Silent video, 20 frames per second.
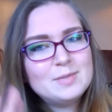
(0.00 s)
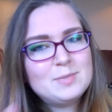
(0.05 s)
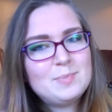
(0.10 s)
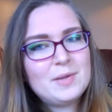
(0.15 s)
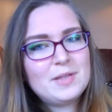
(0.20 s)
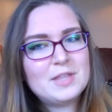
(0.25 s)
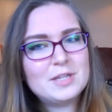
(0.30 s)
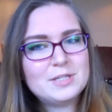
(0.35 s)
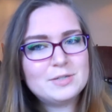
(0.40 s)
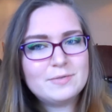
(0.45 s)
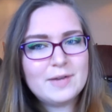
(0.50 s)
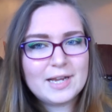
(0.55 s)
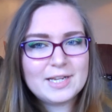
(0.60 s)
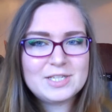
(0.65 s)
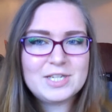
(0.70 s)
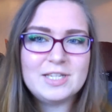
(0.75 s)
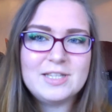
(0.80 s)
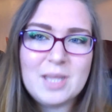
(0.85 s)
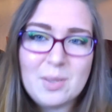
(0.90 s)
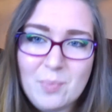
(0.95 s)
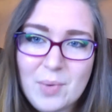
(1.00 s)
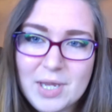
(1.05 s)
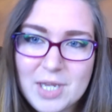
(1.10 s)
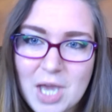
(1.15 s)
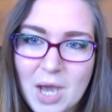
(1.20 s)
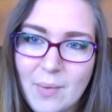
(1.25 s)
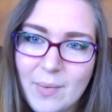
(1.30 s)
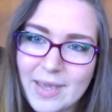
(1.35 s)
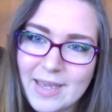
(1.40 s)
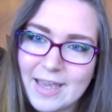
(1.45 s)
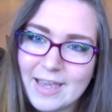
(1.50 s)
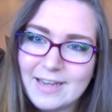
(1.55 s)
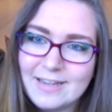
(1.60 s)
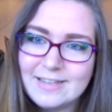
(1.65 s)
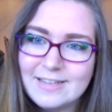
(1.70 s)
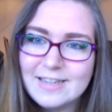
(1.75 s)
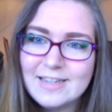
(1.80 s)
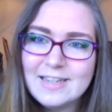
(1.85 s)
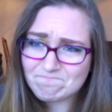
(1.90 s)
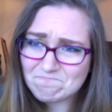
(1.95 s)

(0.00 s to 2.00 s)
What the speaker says: the direction that we're going in.